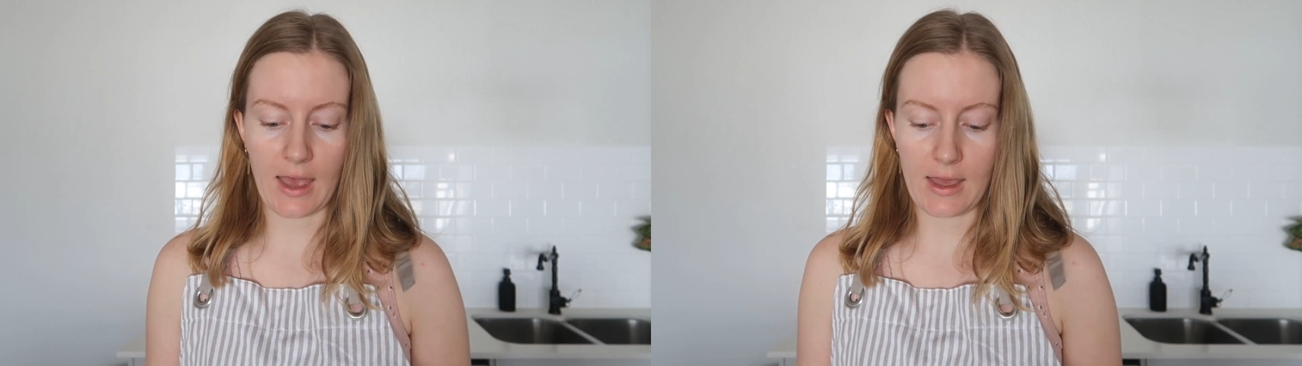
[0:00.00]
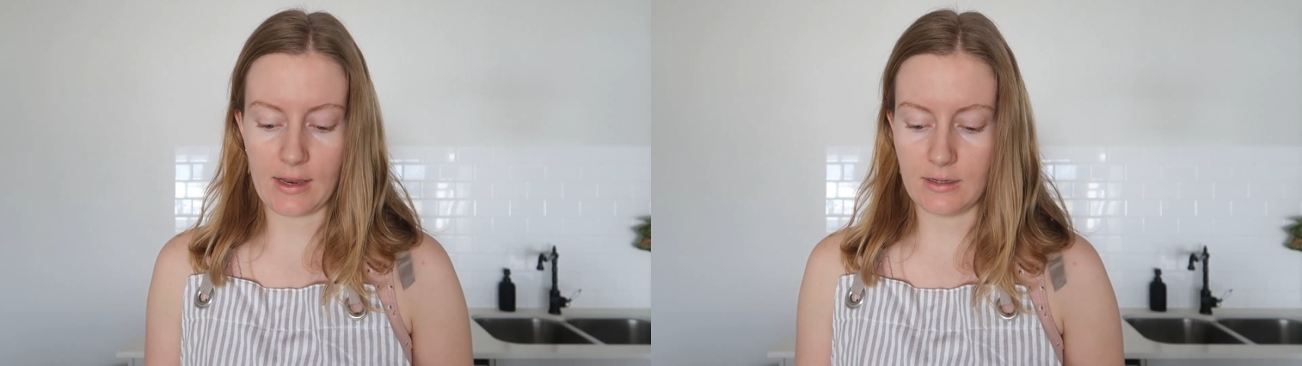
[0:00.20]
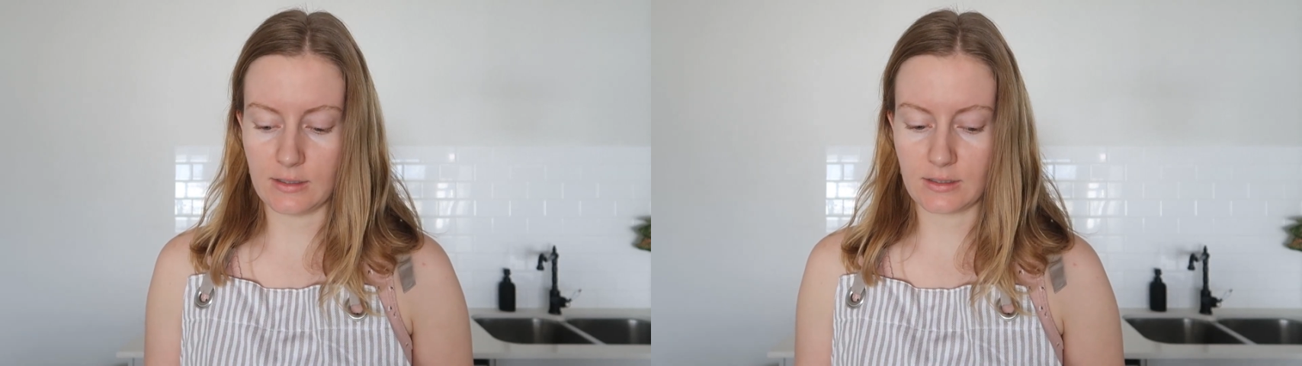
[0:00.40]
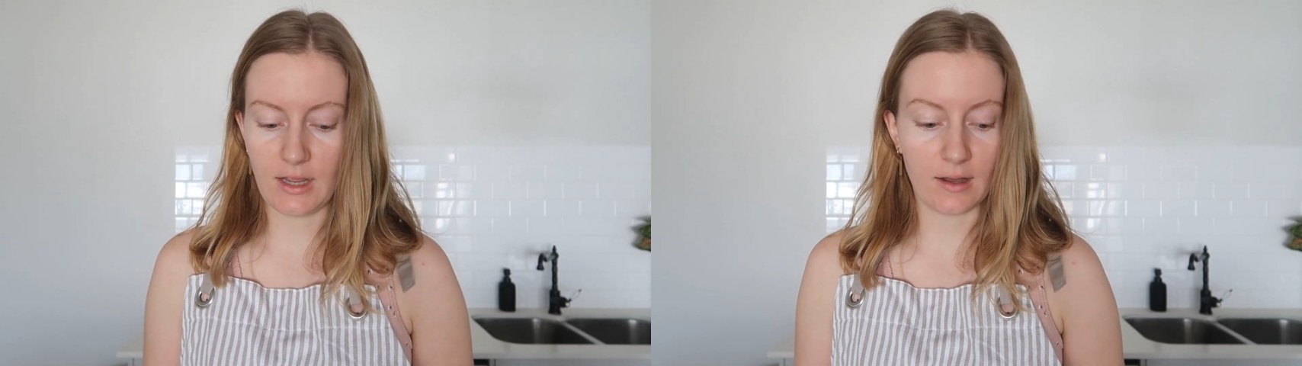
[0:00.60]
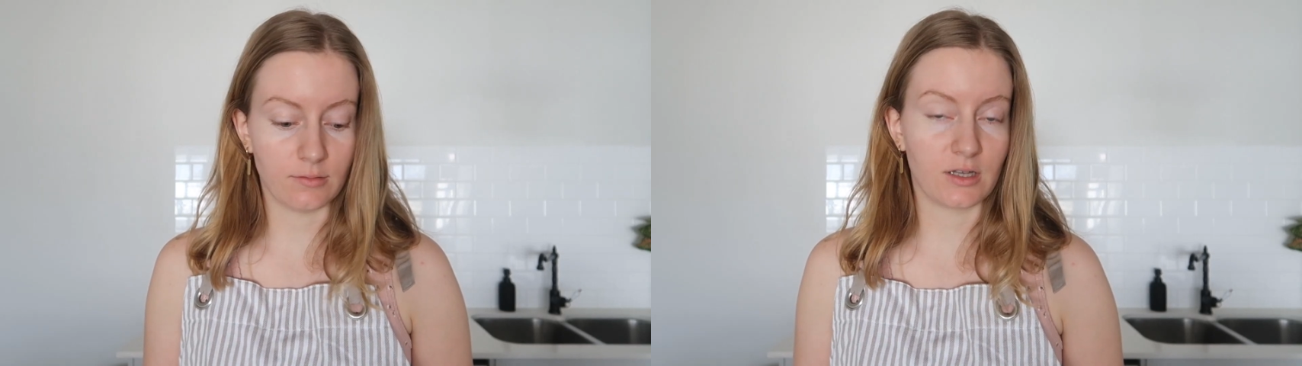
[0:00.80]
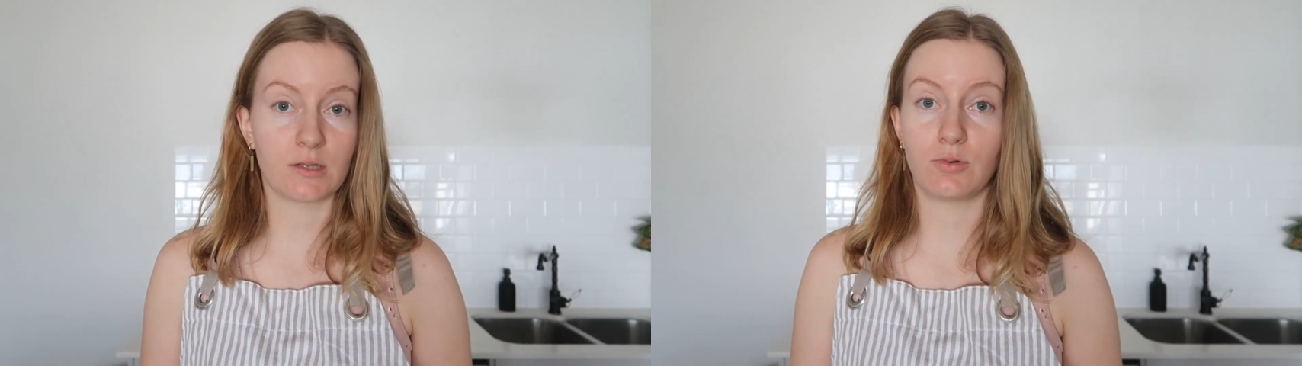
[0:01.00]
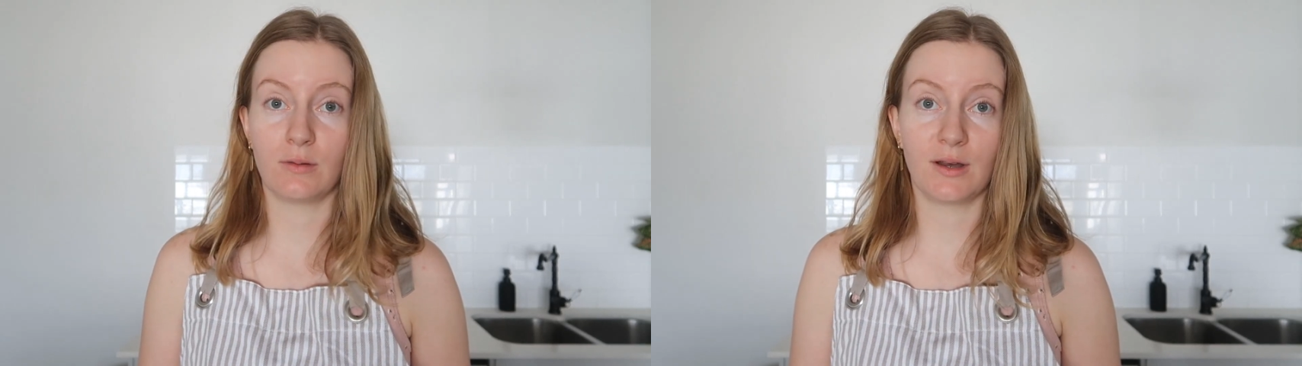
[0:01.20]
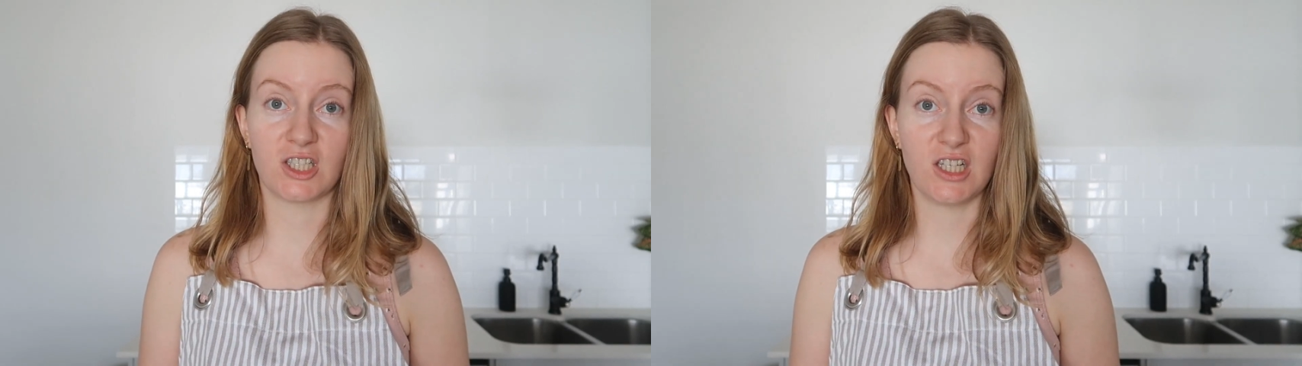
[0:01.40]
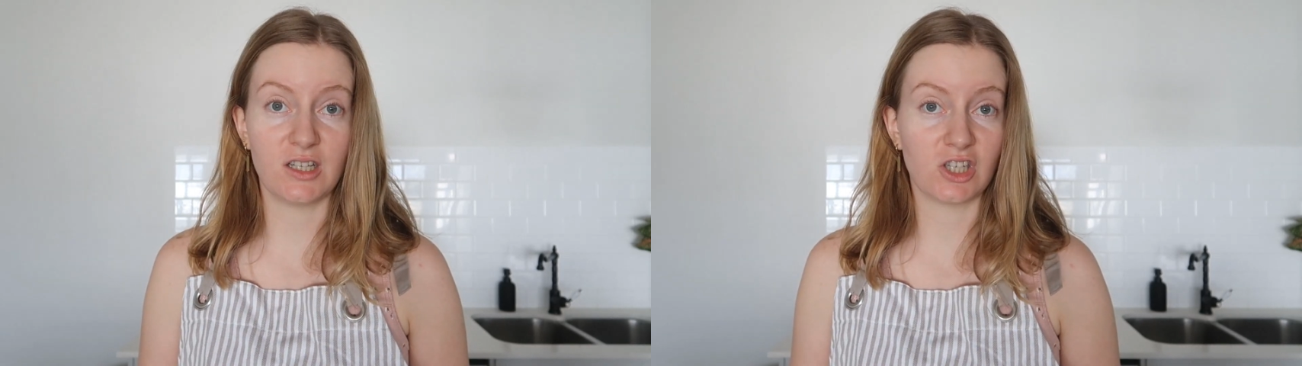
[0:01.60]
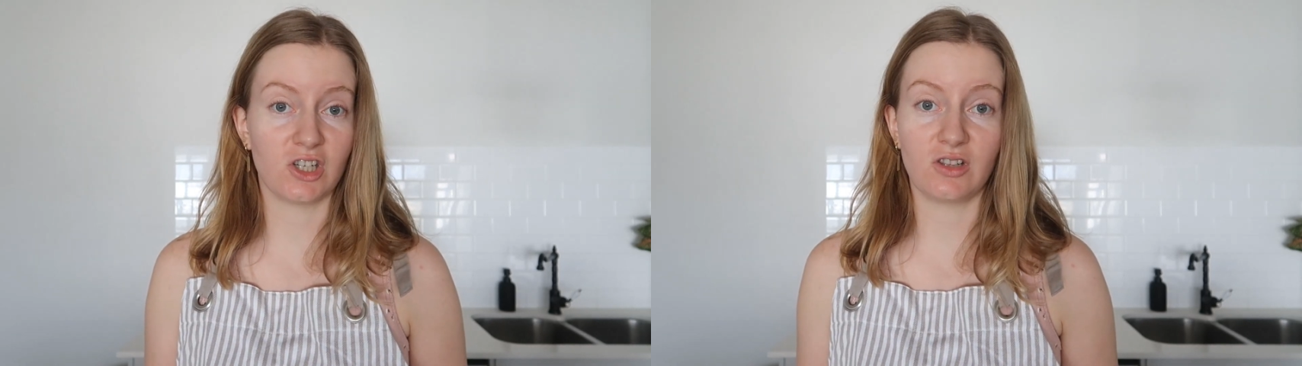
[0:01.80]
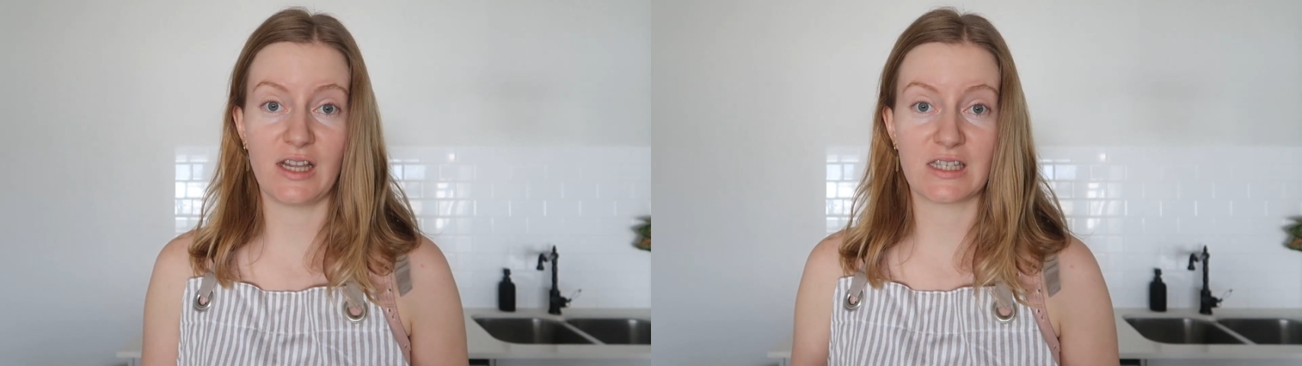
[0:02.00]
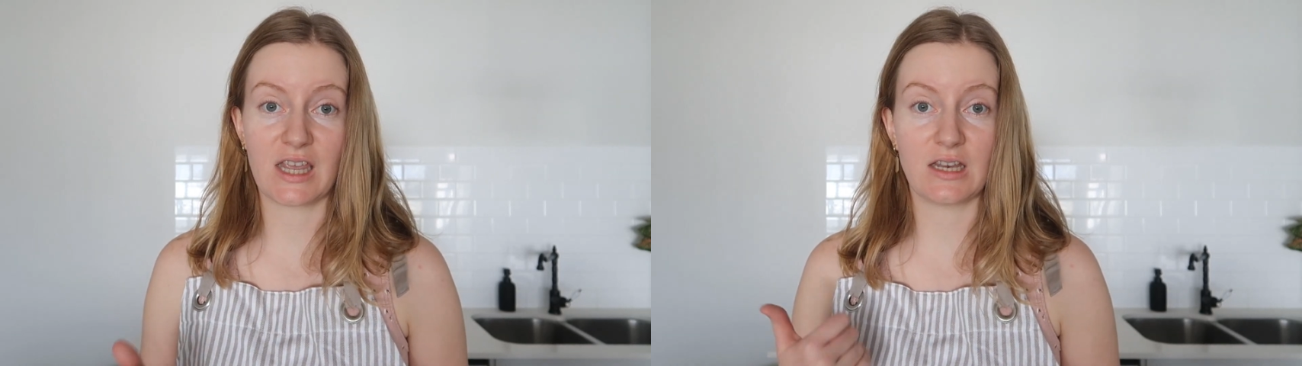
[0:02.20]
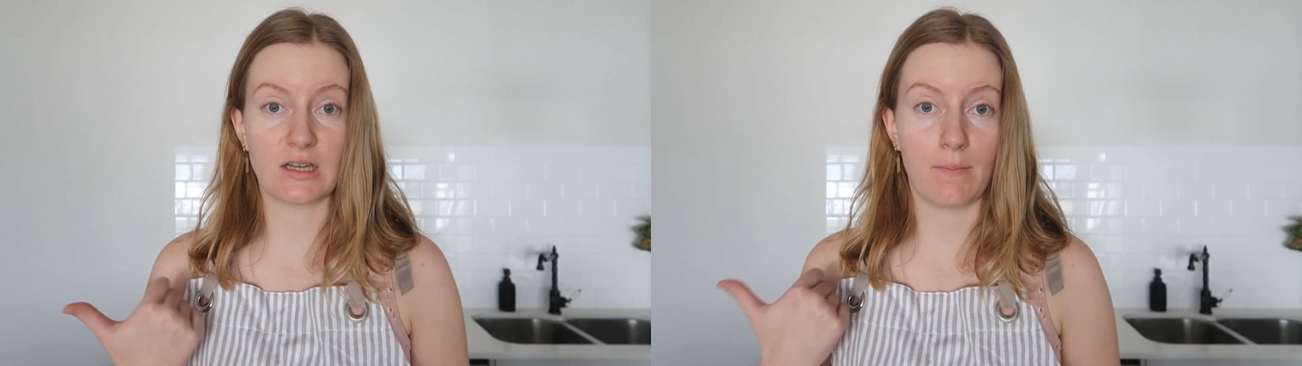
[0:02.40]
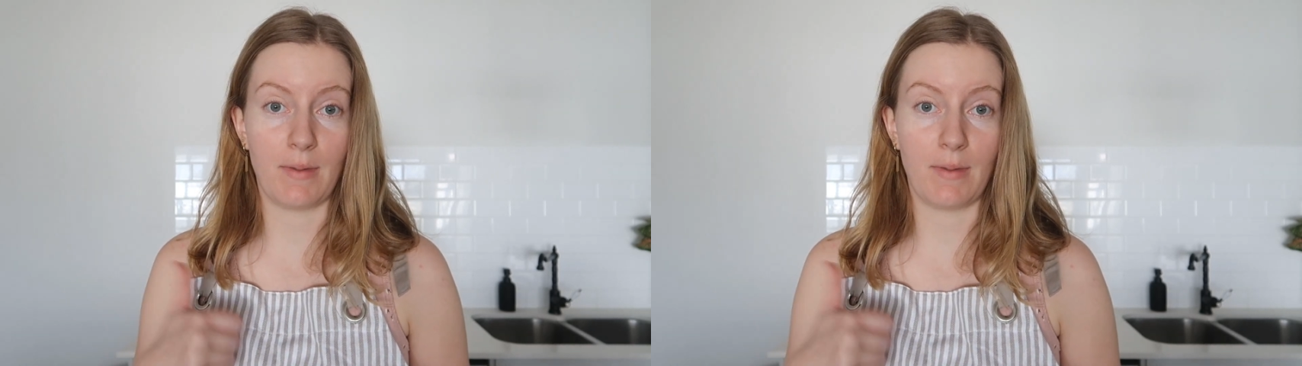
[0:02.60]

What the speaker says: And yeah, so that's pretty much it. So let's get